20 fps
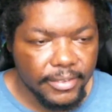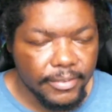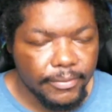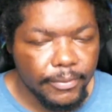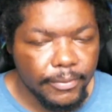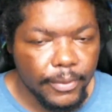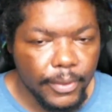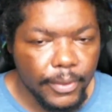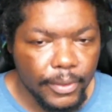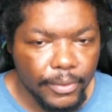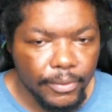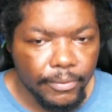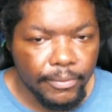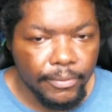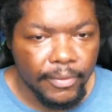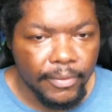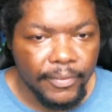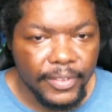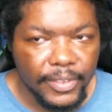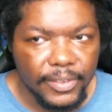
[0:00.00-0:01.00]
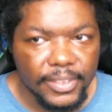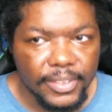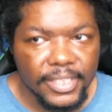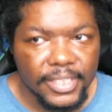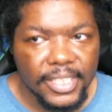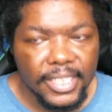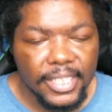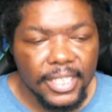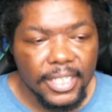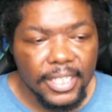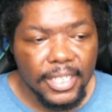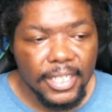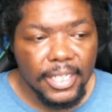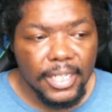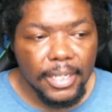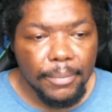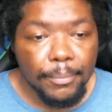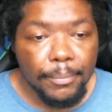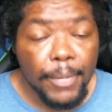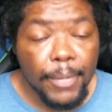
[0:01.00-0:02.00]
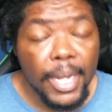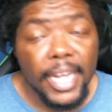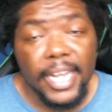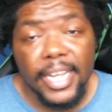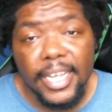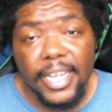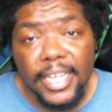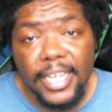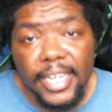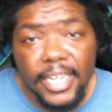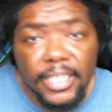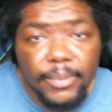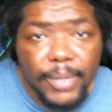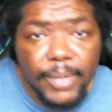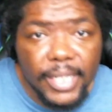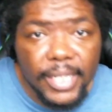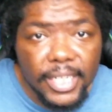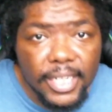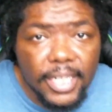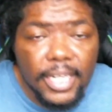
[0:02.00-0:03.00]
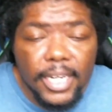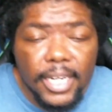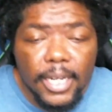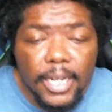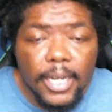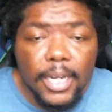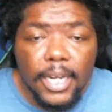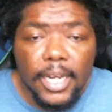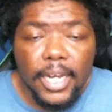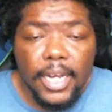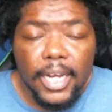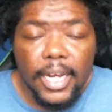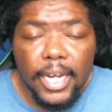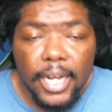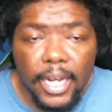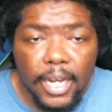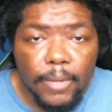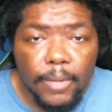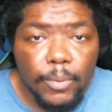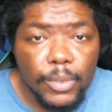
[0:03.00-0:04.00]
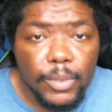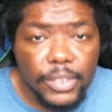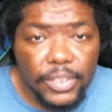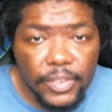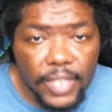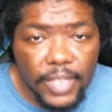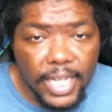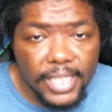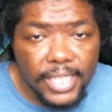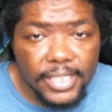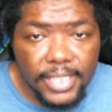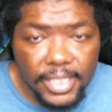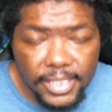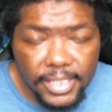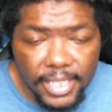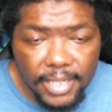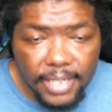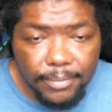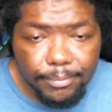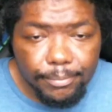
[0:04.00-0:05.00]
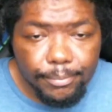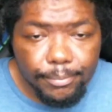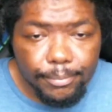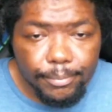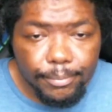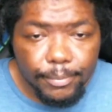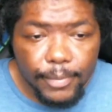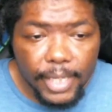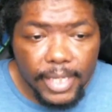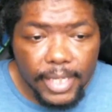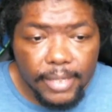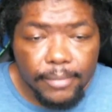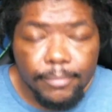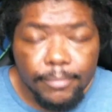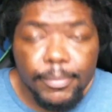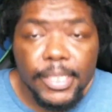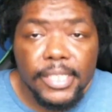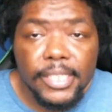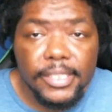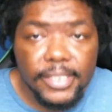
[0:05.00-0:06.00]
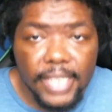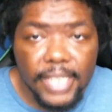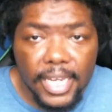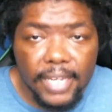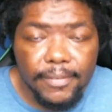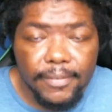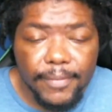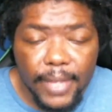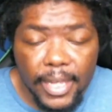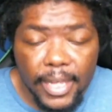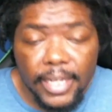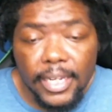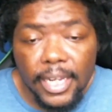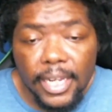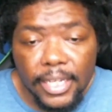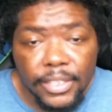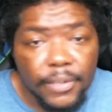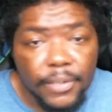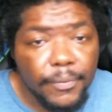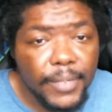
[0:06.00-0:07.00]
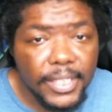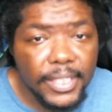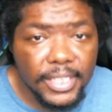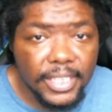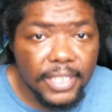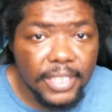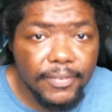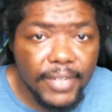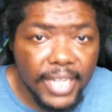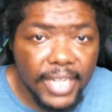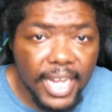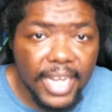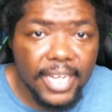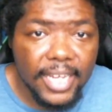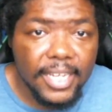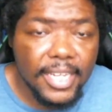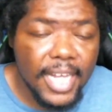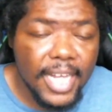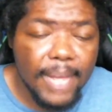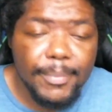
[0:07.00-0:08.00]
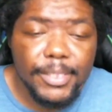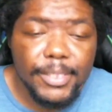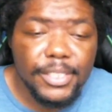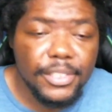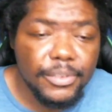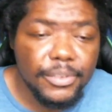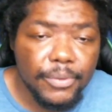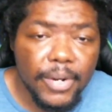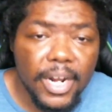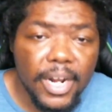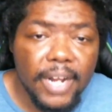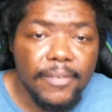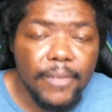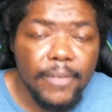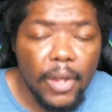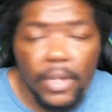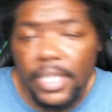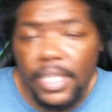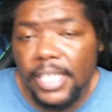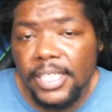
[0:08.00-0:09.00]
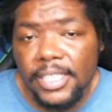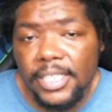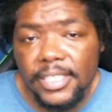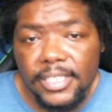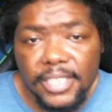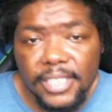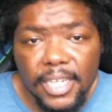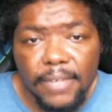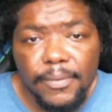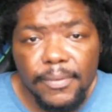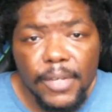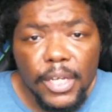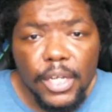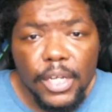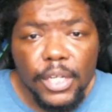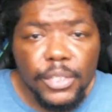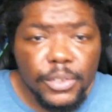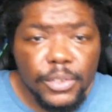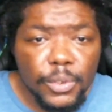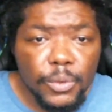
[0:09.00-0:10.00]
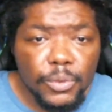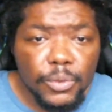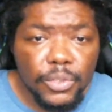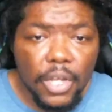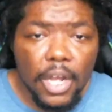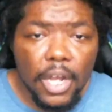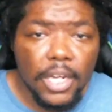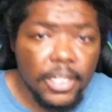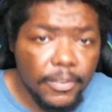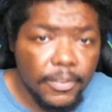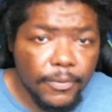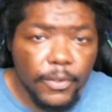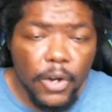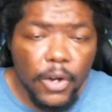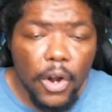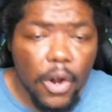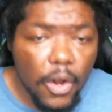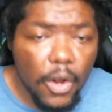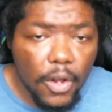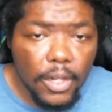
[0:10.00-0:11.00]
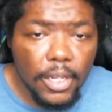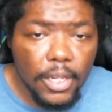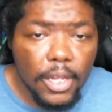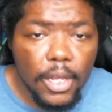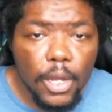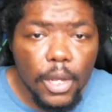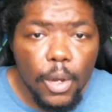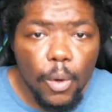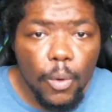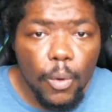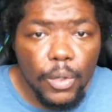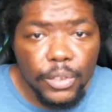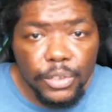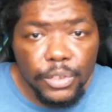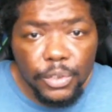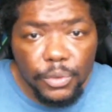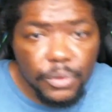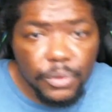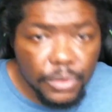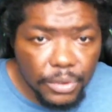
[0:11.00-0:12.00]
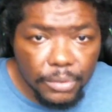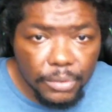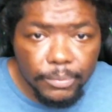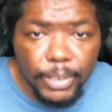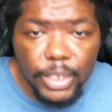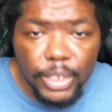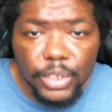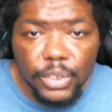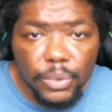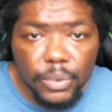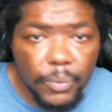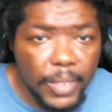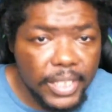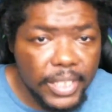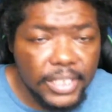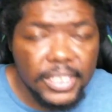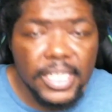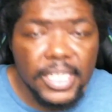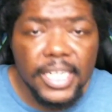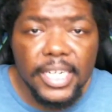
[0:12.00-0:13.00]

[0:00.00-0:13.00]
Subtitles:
for reviews. But anyway, I will see you guys next time. Be safe, and don't forget to leave a like, comment, subscribe, all that good stuff to Talkative Carl on YouTube, Twitch,